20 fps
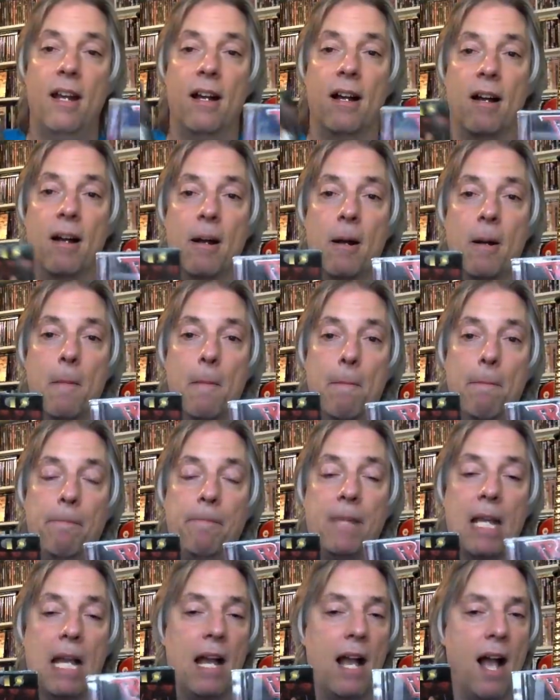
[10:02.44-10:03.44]
Um,
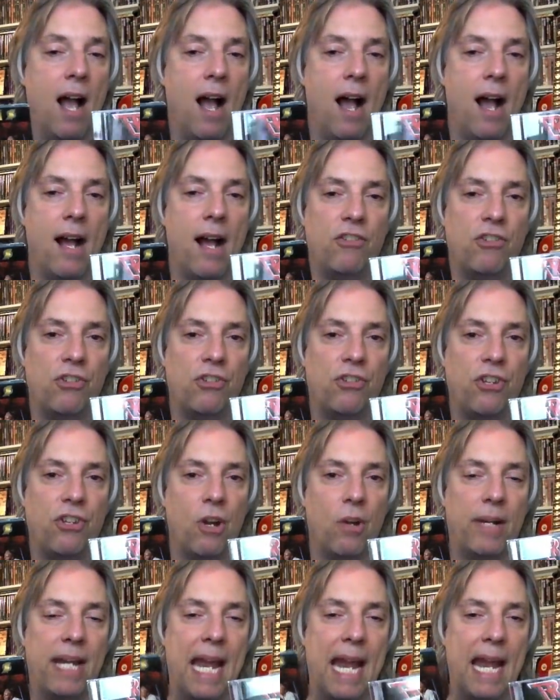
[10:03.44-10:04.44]
I just, you
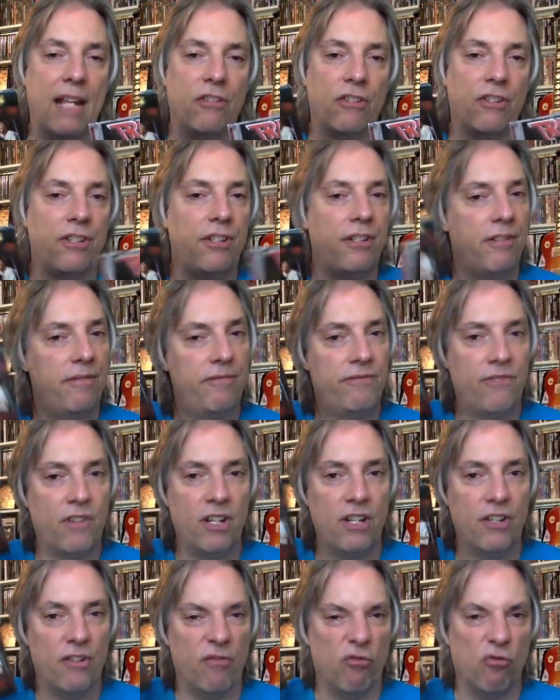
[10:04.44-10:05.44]
know, Kansas
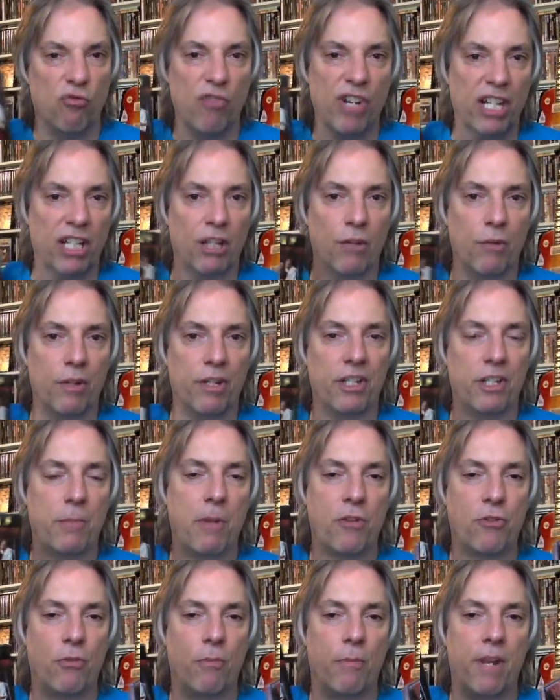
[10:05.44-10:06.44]
is a really, really
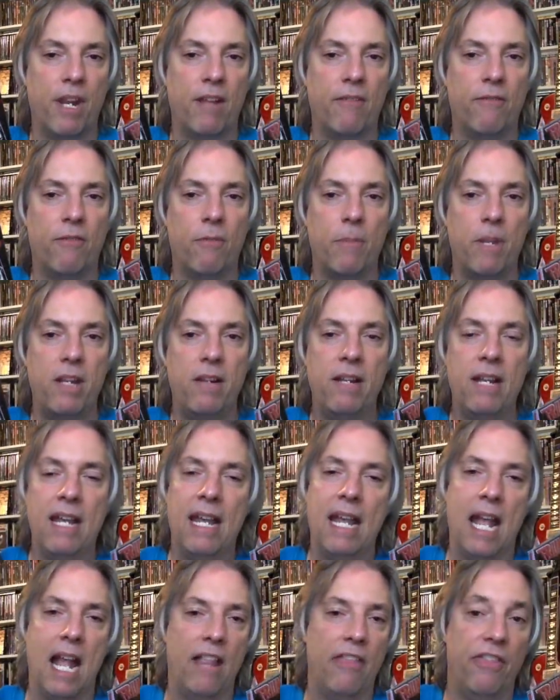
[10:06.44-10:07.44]
special band for me.
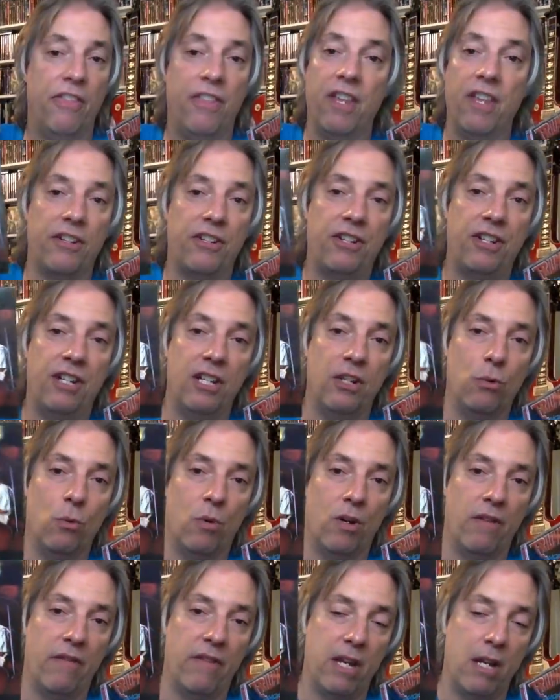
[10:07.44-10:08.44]
And this is
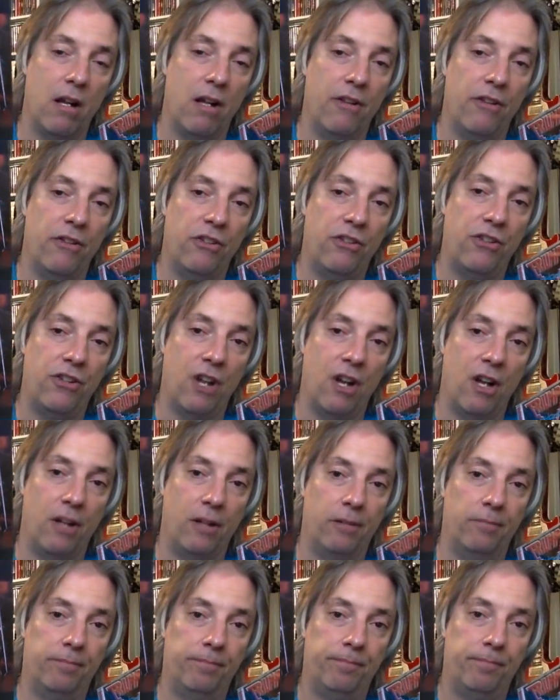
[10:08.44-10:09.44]
one of the
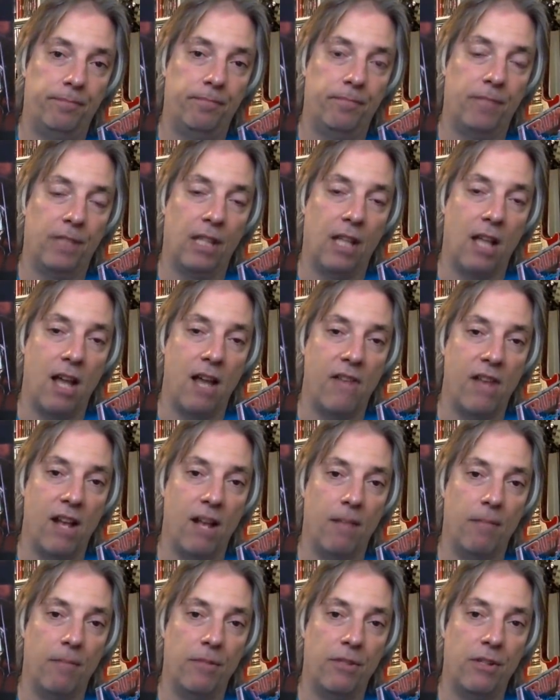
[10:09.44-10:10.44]
unsung live
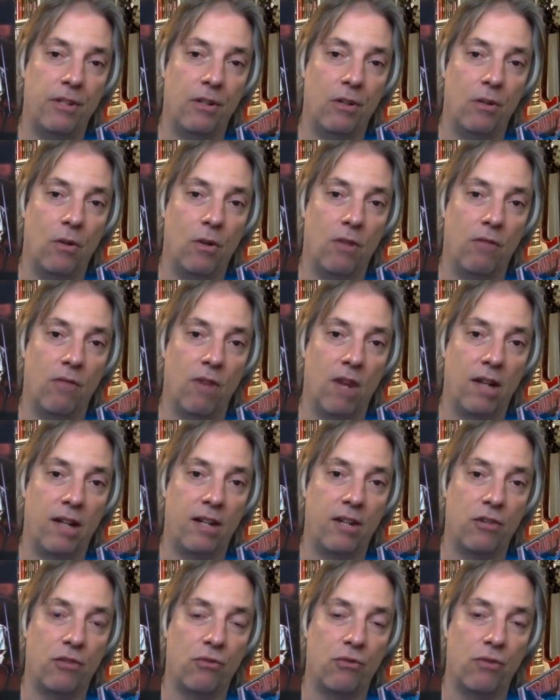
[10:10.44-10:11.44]
albums in all of rock
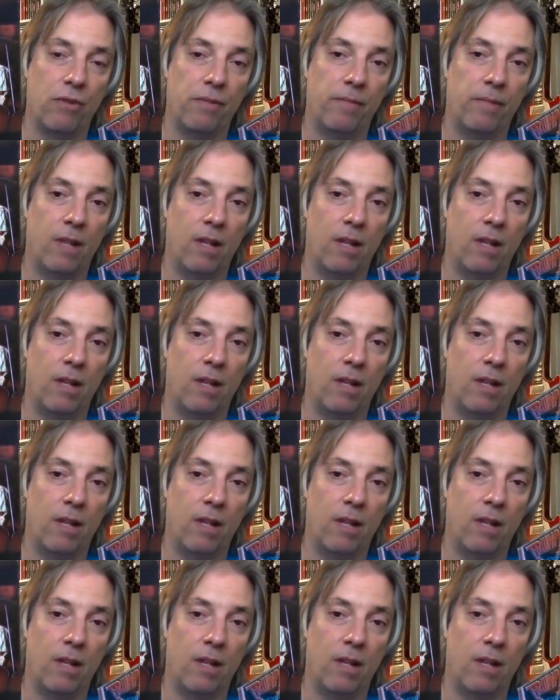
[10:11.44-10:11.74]
history.